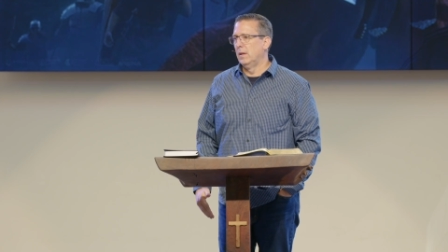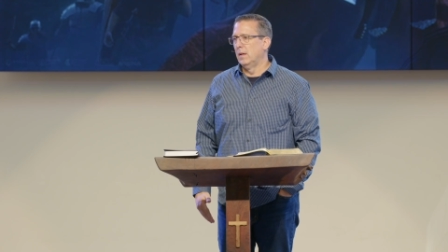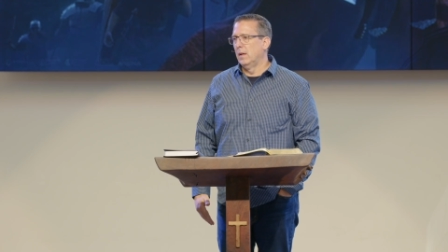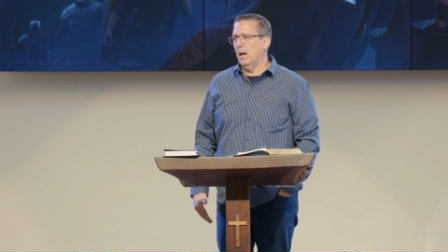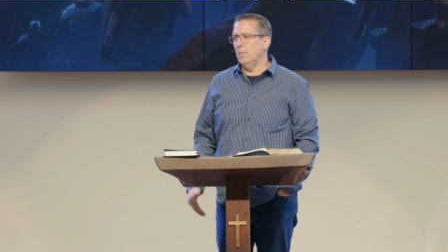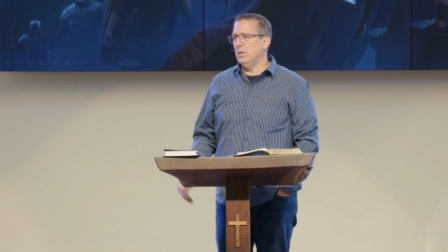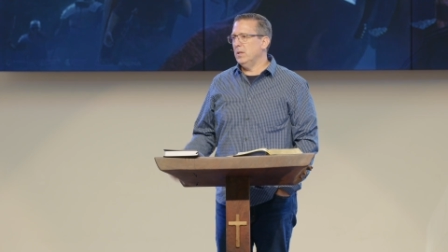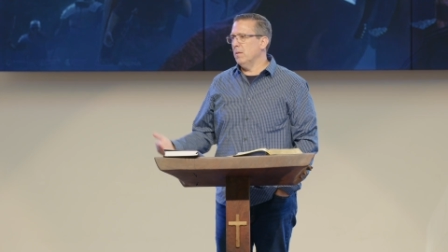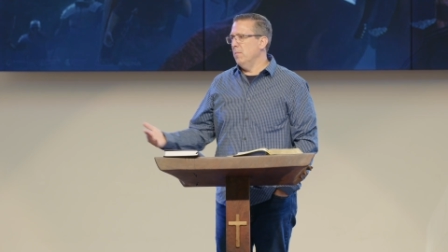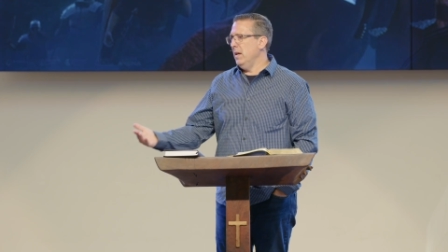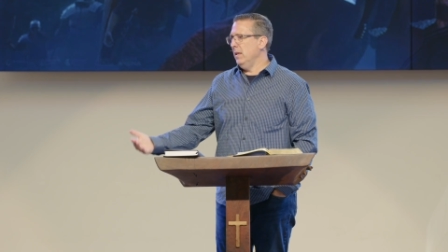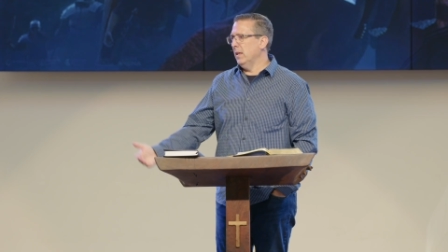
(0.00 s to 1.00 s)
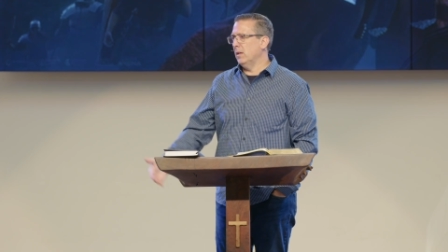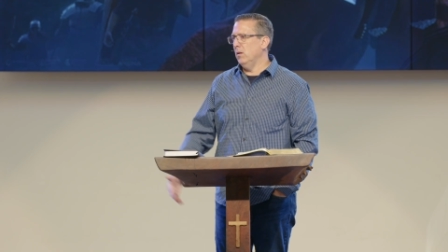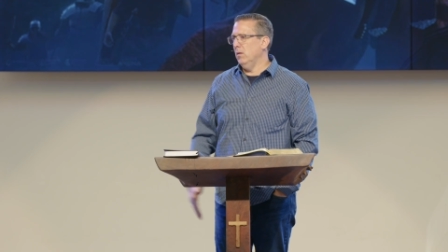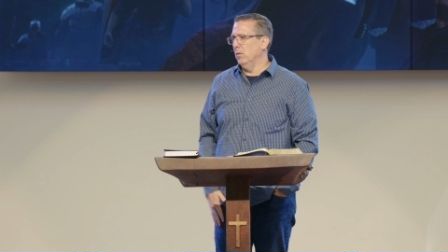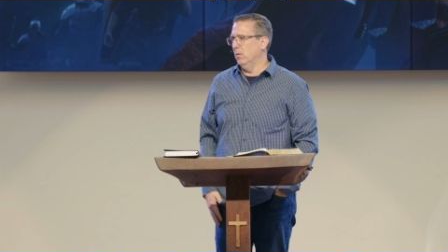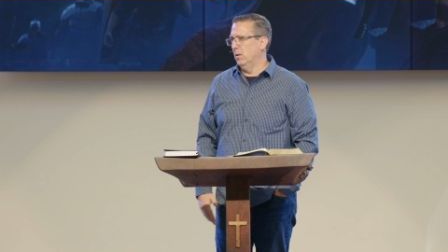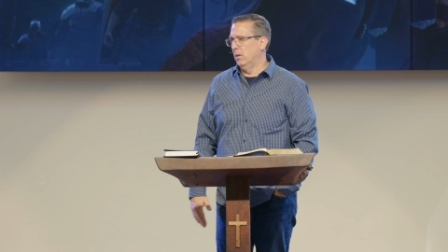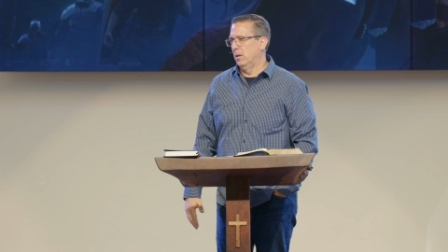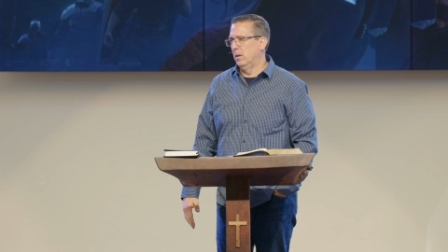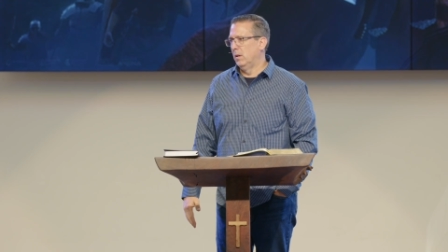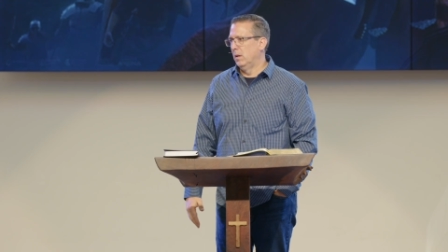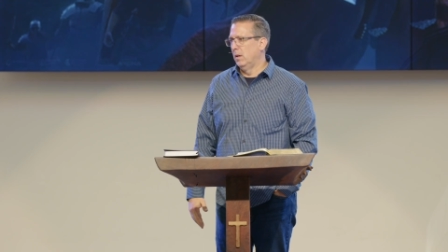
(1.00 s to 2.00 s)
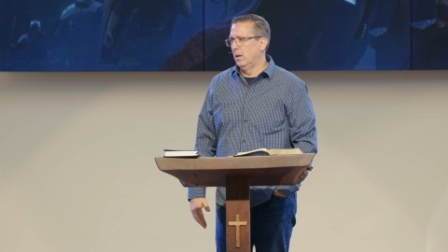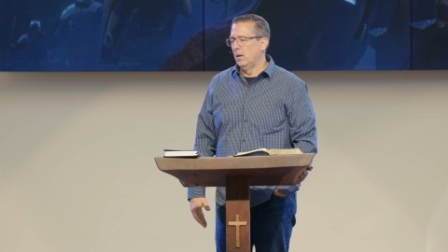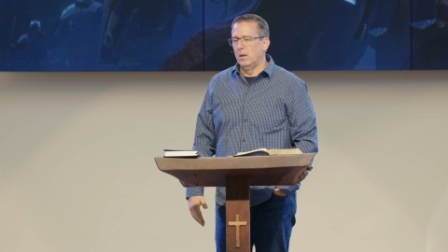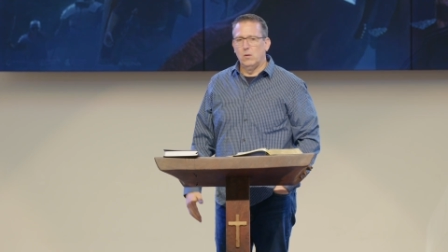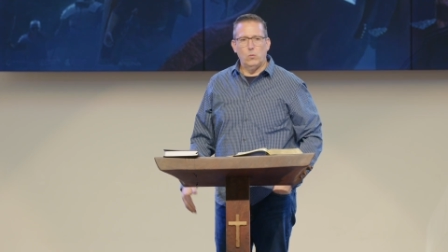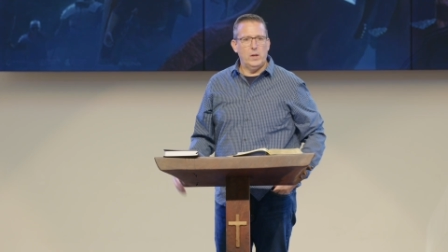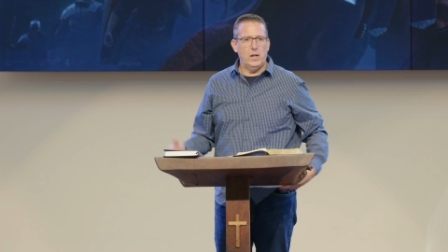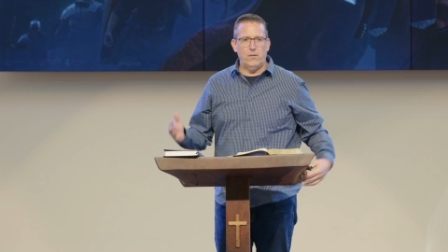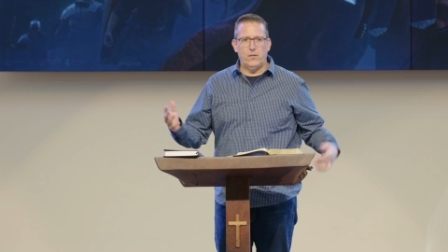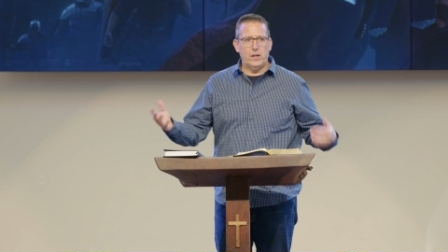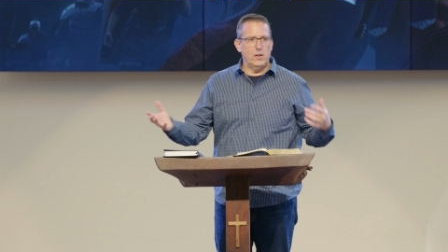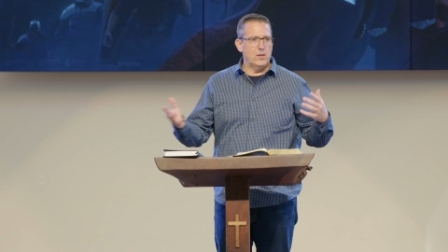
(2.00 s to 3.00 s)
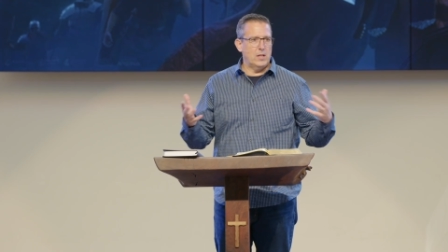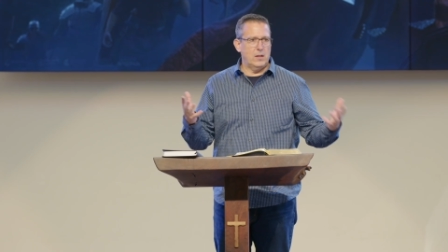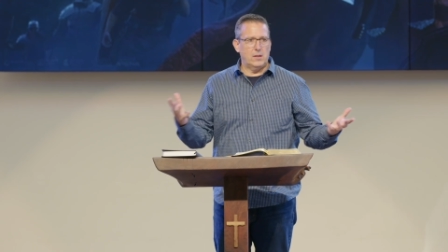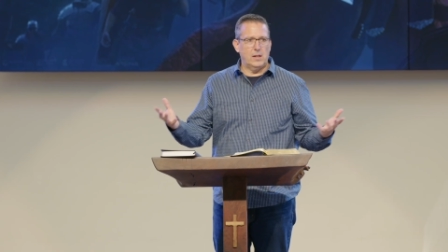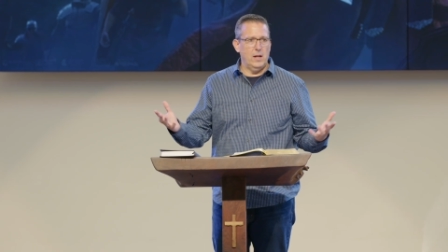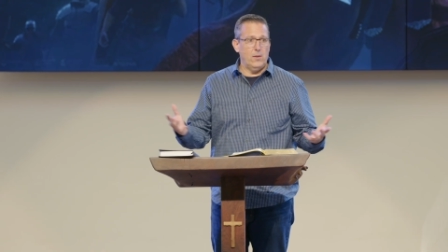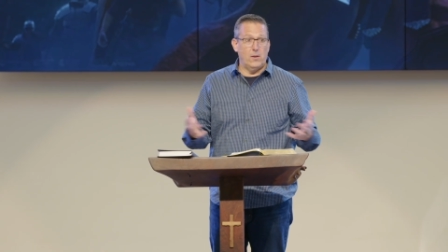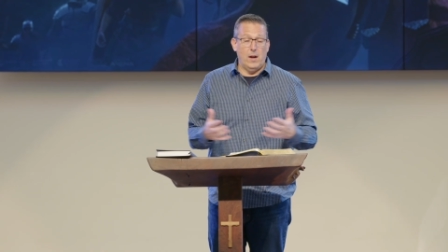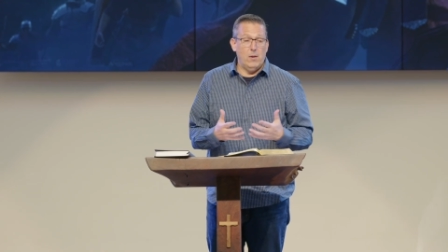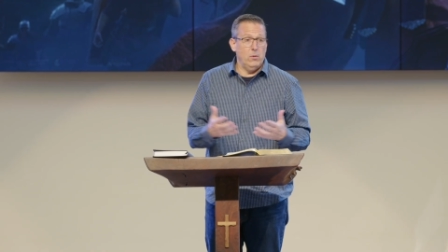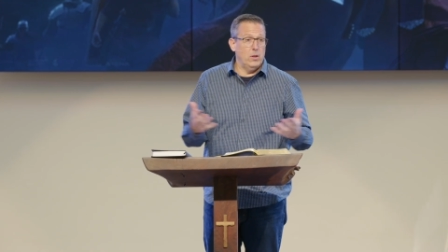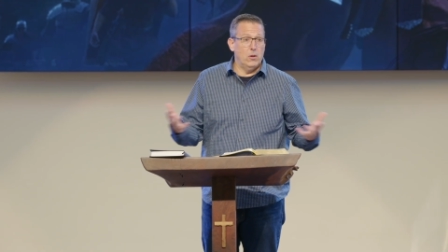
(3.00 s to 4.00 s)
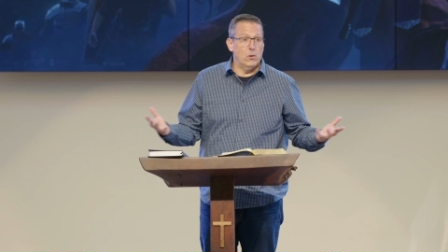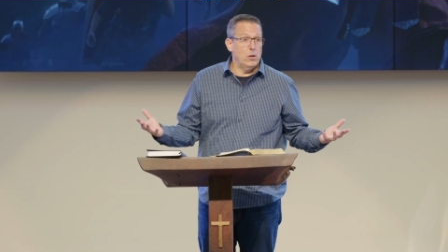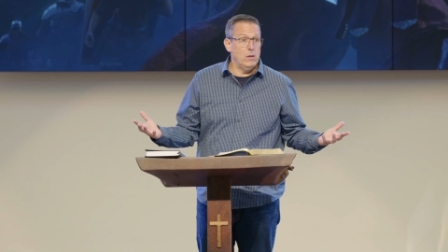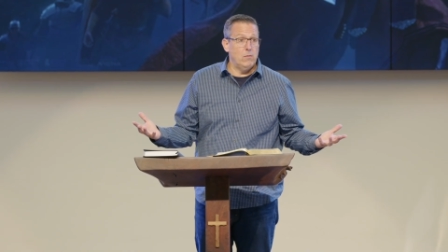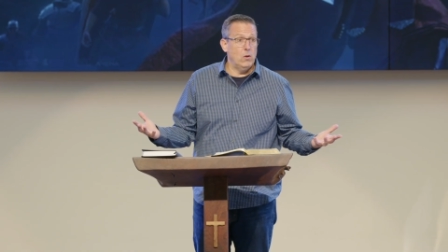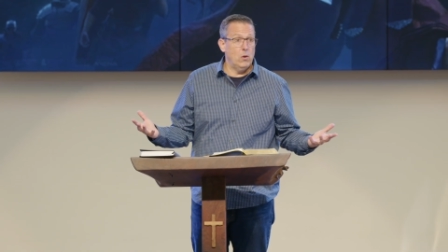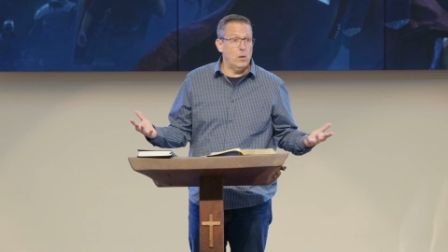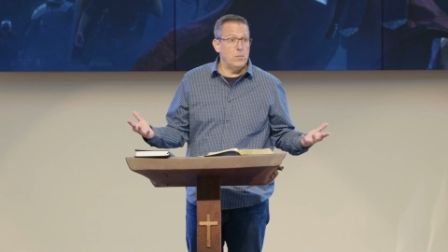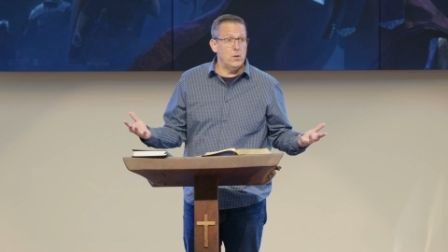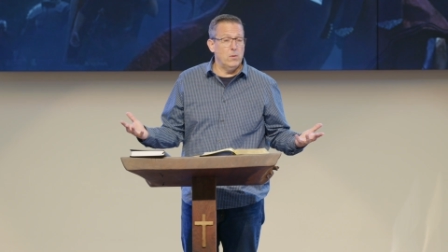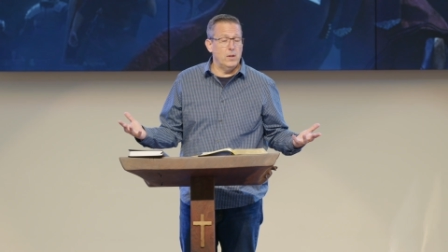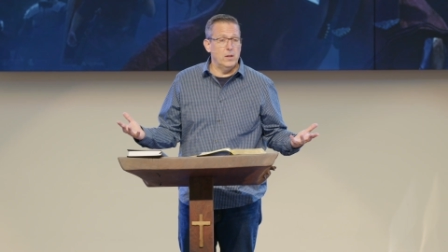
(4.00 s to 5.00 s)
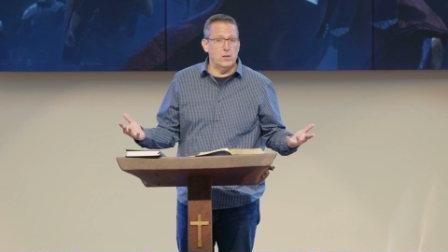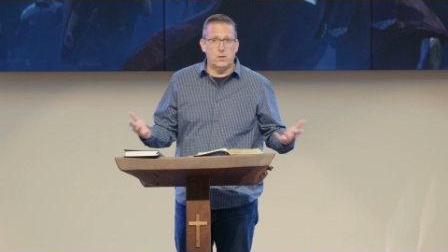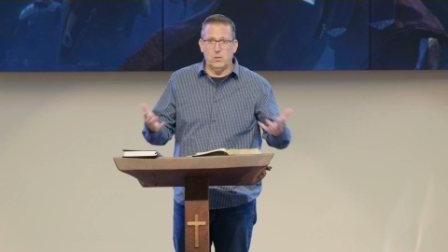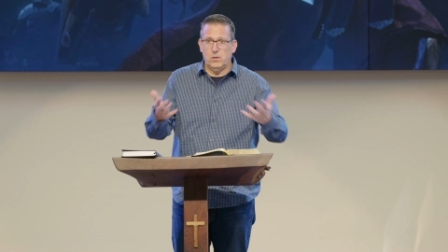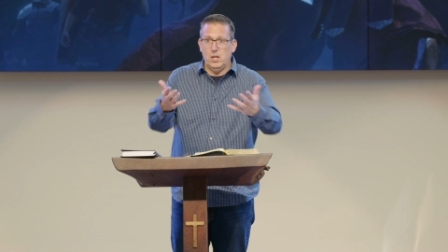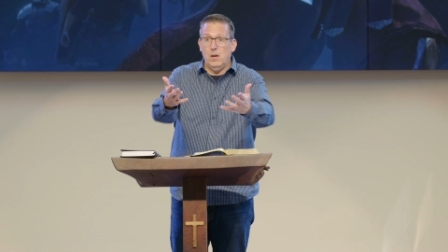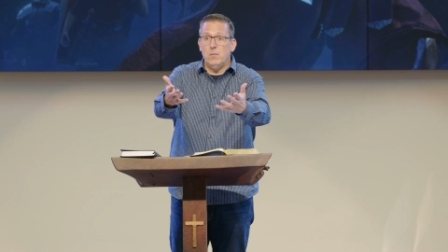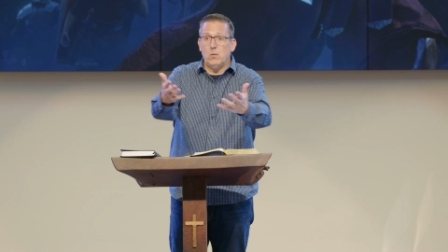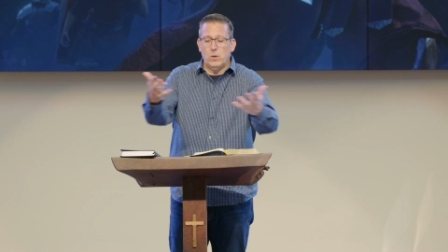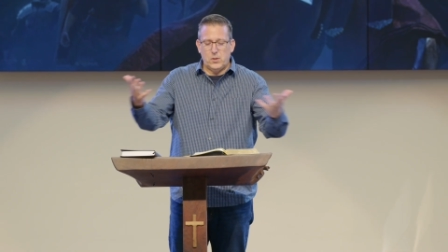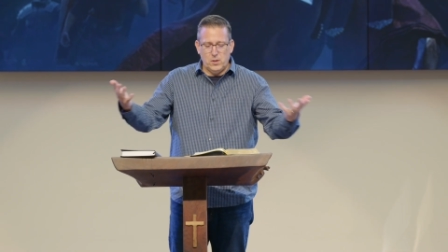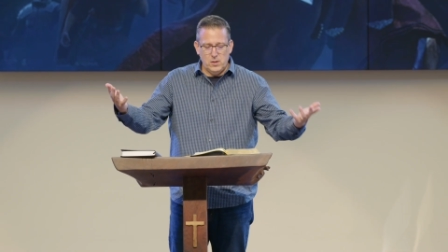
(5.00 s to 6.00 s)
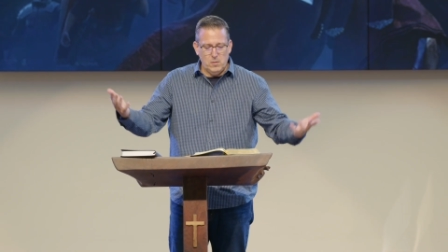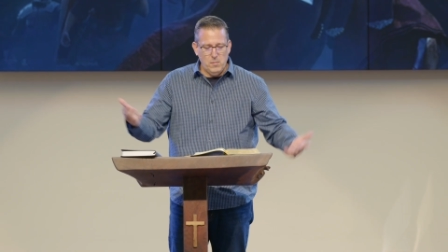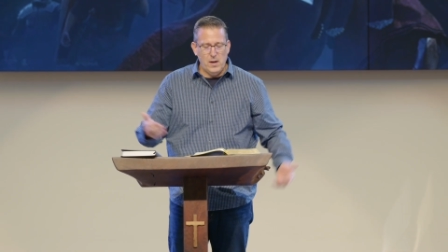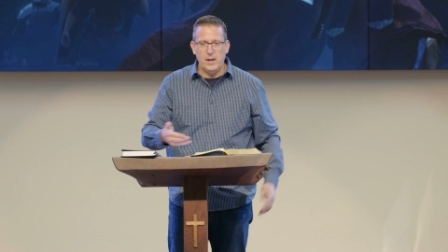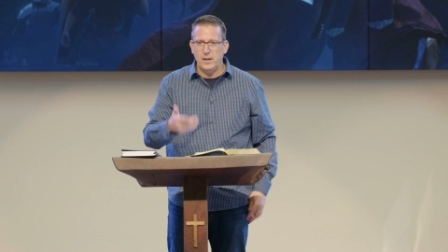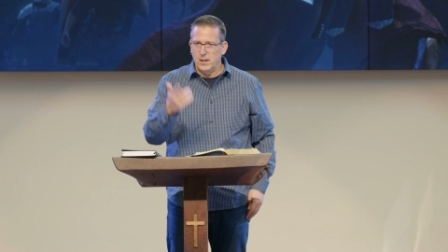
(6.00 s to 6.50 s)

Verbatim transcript: I'm just a man like you. We got to figure this out together. I really don't even know what I'm doing here. So tell me, what's on your mind?